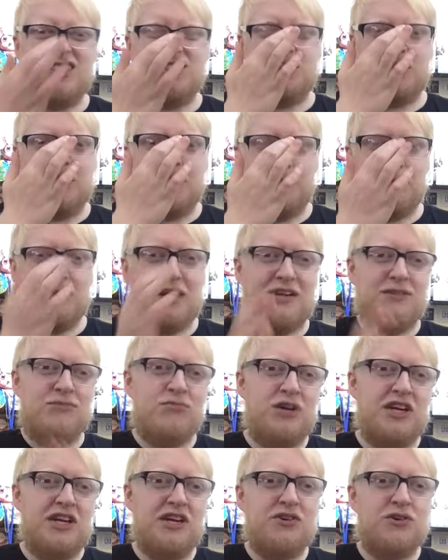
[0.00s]
do you know what I mean,
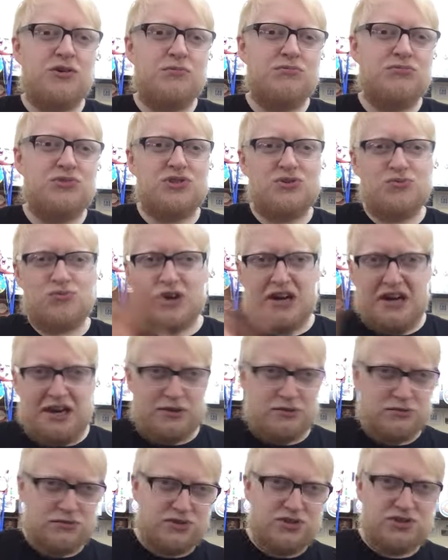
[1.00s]
when it comes
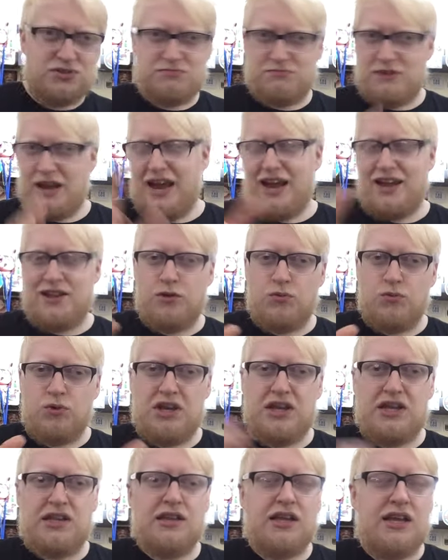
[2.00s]
around
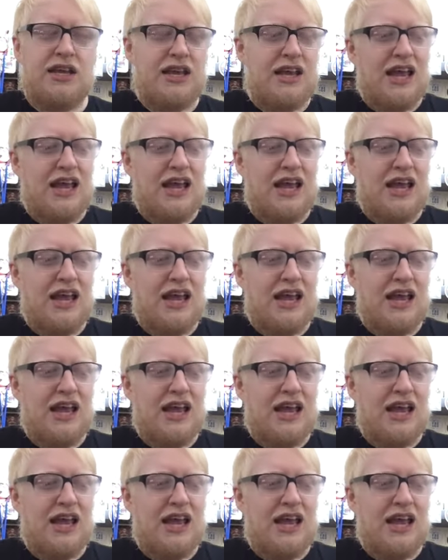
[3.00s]
Halloween.